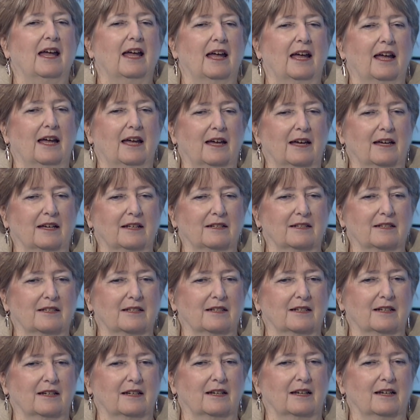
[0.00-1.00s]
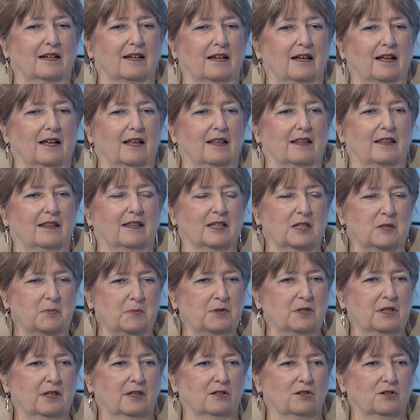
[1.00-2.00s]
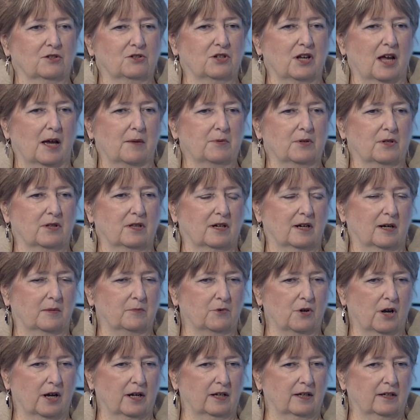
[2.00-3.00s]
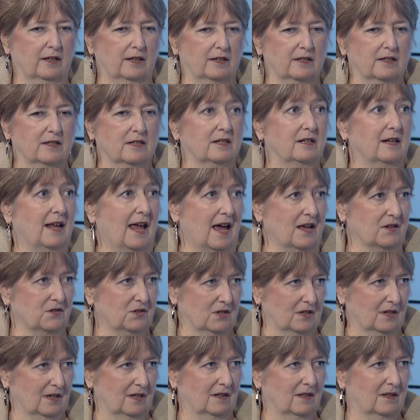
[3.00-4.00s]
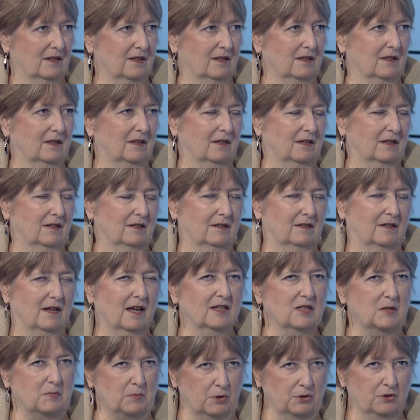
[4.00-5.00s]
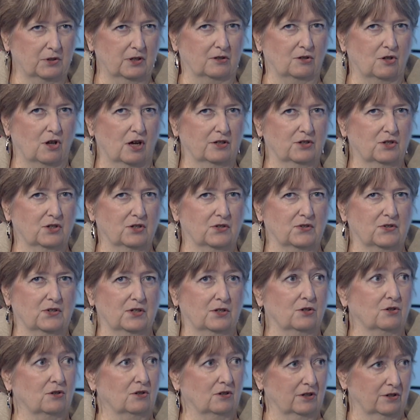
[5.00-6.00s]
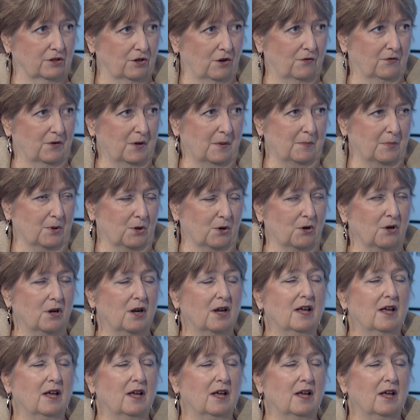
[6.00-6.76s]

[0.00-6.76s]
And this particular chapter that I'm writing in Tenacity, the next book that launches in early November,